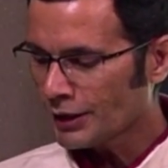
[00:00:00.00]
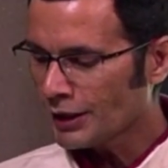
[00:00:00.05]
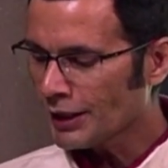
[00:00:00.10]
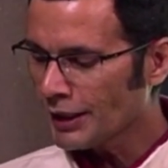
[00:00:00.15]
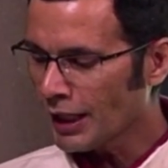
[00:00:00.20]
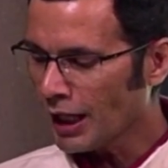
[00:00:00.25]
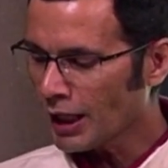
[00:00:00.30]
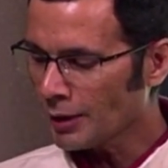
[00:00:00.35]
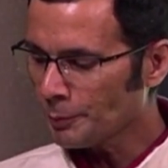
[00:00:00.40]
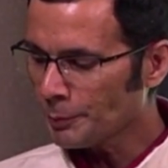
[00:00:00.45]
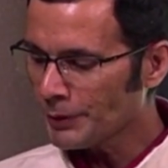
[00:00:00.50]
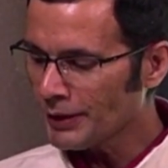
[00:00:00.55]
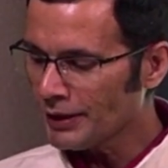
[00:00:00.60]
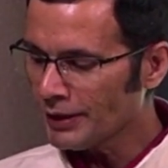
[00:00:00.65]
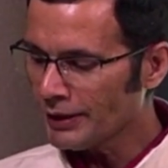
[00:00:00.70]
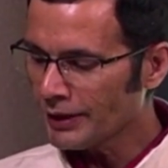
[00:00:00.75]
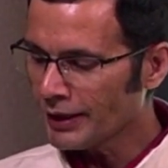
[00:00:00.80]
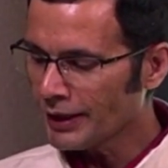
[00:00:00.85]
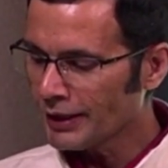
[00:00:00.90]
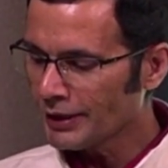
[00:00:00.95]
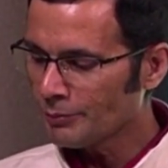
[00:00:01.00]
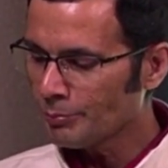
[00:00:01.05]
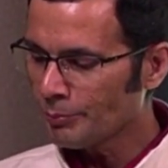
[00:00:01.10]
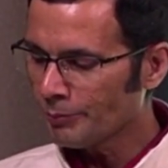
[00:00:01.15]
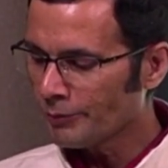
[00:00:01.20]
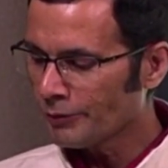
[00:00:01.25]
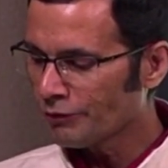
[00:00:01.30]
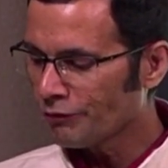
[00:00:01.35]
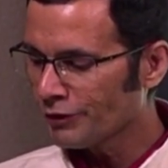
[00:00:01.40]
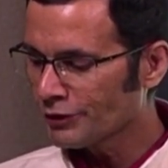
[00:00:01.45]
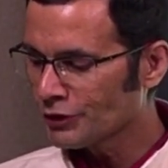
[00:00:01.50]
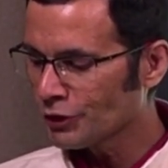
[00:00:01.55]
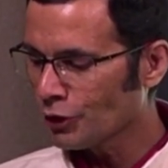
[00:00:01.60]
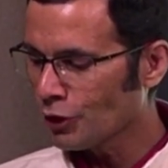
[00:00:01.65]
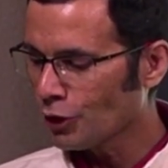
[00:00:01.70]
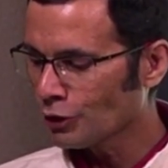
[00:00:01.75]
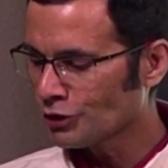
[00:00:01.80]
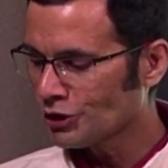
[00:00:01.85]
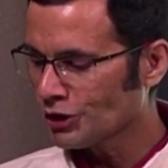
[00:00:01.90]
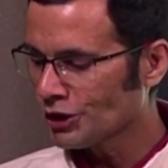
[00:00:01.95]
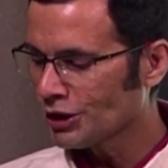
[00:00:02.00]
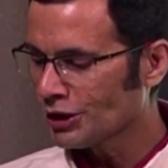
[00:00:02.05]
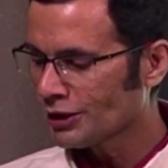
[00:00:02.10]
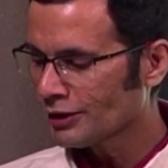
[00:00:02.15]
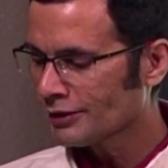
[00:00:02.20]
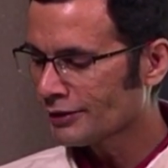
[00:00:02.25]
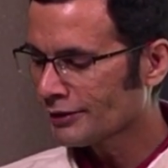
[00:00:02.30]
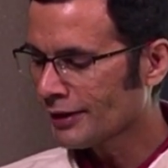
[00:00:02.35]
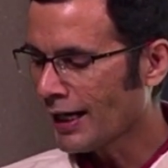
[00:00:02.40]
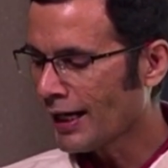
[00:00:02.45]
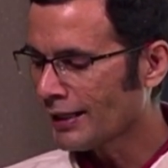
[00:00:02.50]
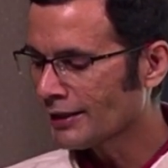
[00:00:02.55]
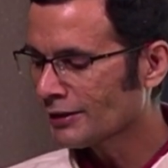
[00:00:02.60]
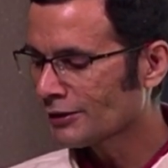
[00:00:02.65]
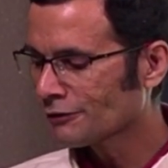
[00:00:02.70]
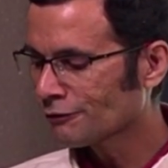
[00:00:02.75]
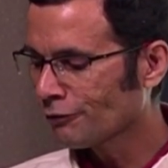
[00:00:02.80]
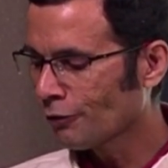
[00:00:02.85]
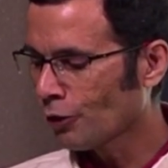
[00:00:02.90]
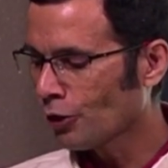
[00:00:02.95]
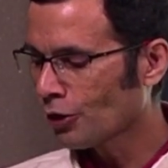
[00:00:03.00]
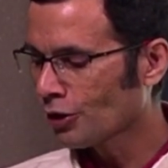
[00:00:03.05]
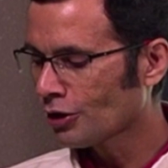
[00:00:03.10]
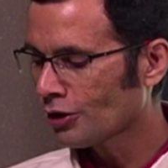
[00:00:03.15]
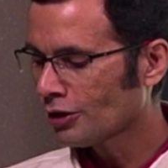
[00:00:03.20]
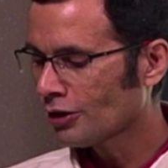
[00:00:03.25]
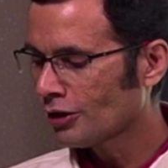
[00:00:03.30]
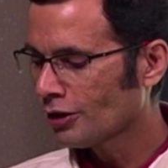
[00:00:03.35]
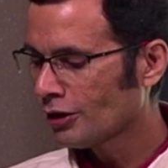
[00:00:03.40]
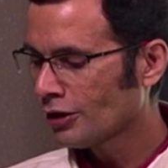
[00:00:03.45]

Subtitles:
TRP in physiology stands for